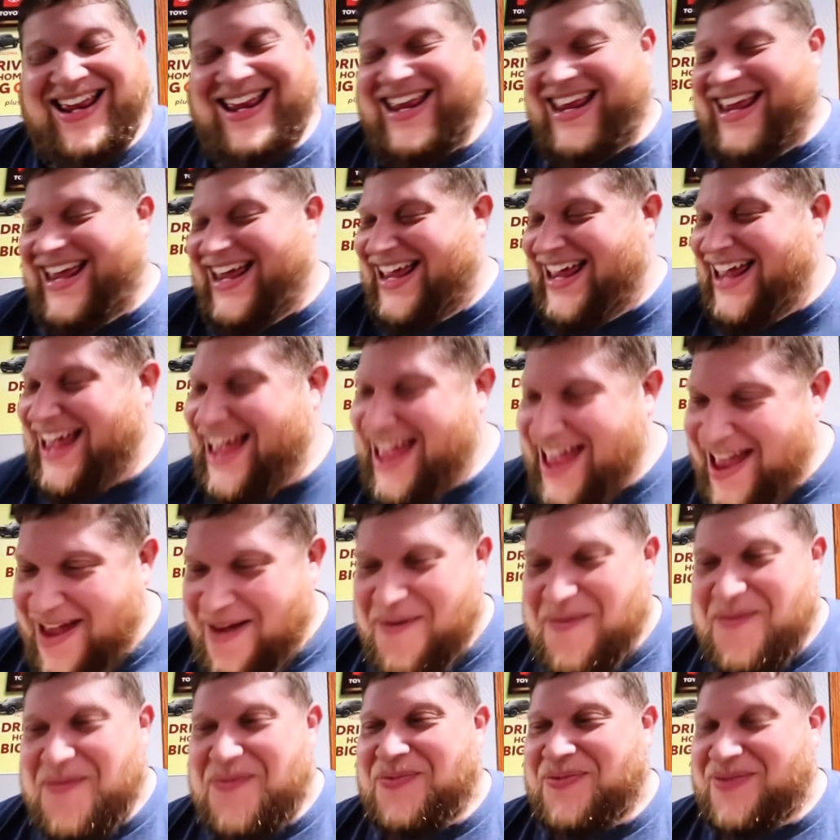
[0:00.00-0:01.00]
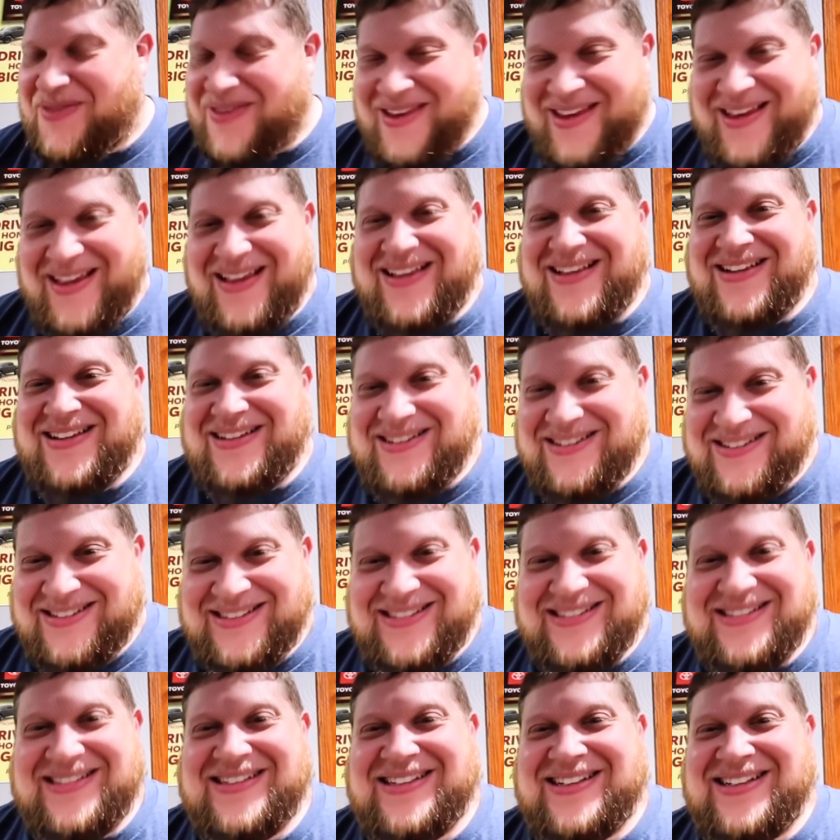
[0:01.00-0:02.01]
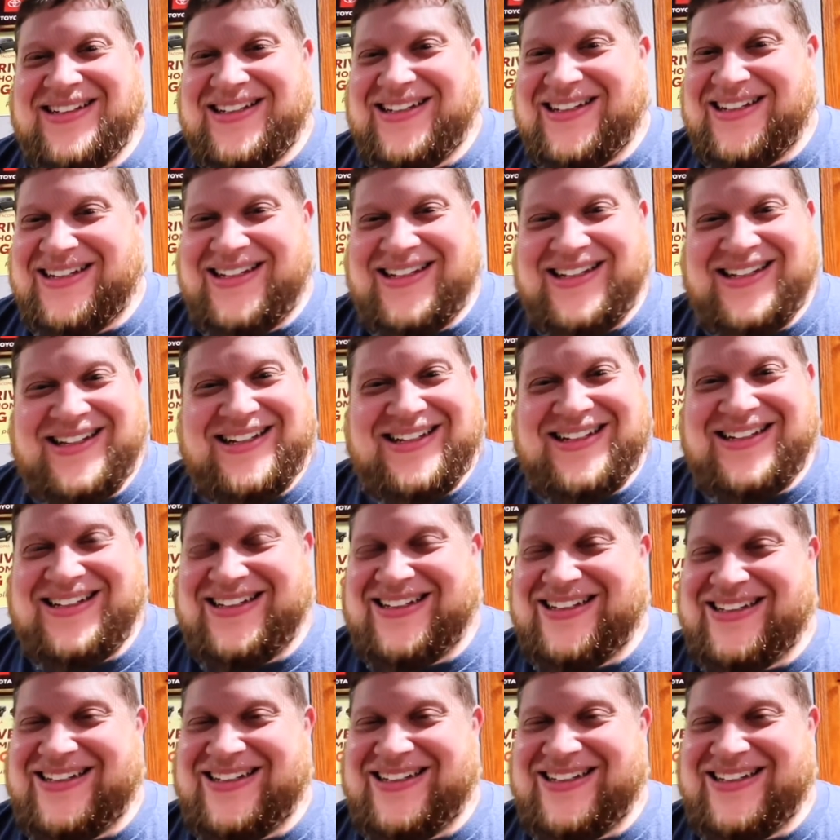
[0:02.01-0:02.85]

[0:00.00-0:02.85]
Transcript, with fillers: Drill a hole in the back gate and put an eye bolt through it.